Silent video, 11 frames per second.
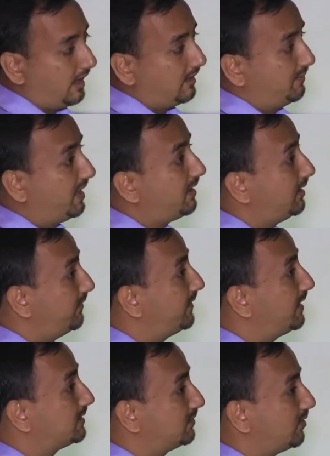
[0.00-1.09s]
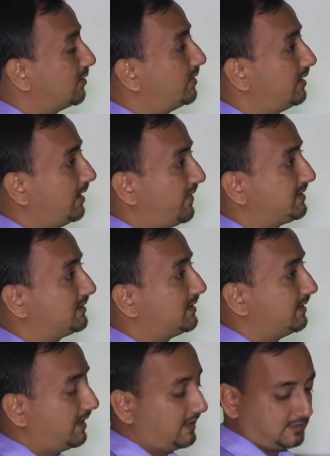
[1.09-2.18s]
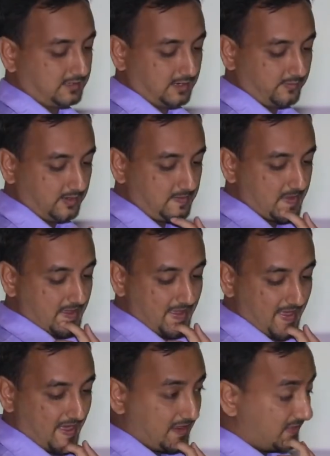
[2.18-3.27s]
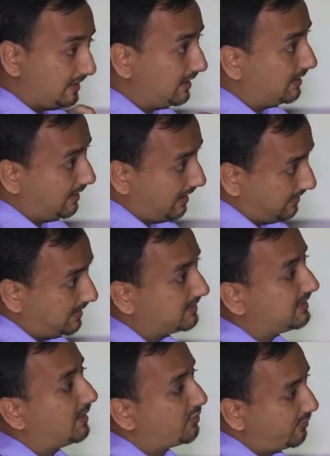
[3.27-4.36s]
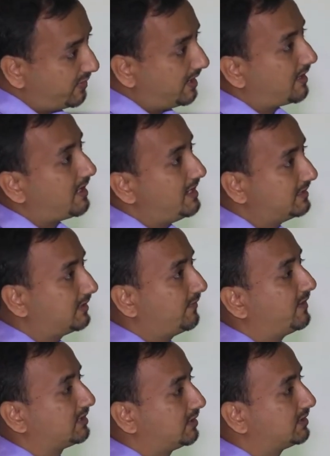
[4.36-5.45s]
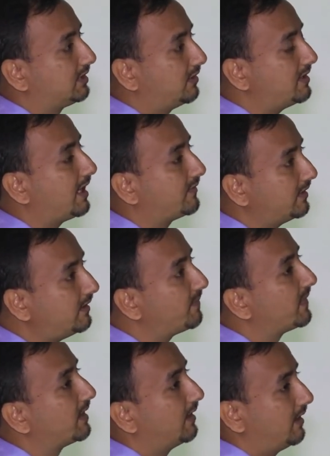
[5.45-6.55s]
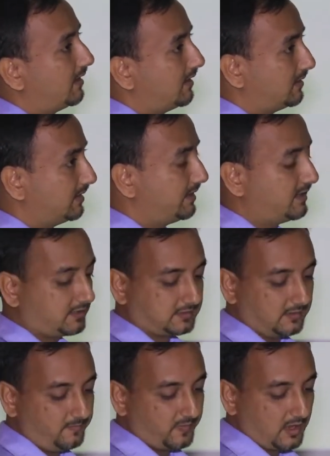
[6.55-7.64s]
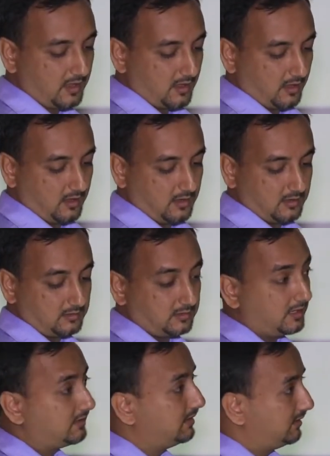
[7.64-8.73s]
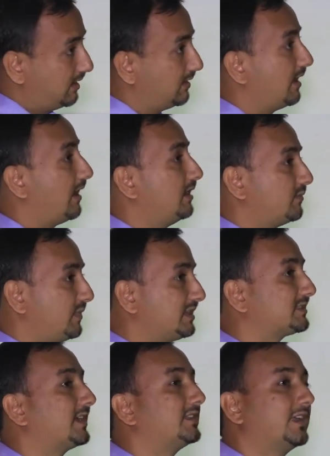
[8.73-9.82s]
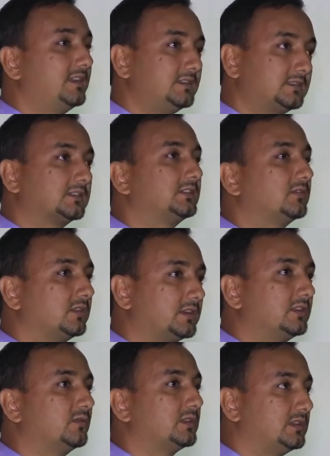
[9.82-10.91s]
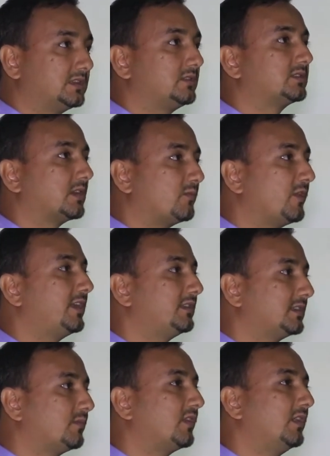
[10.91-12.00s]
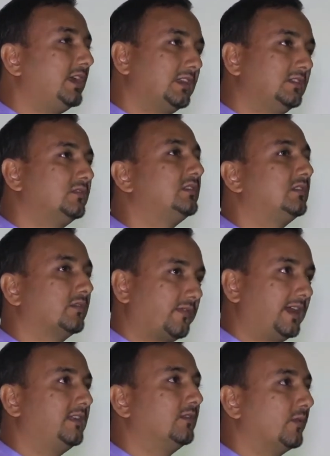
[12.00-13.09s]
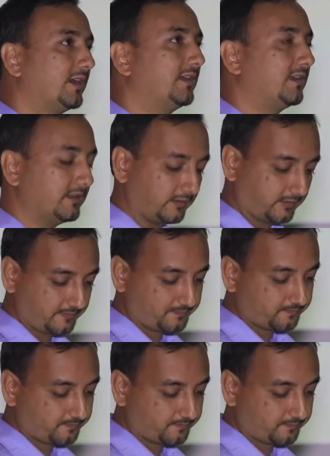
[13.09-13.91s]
But if there is normal FSH and LH level and there is appropriate rise of testosterone after induction, then it means that there is testicular tissue somewhere in the body and you need to find where it is.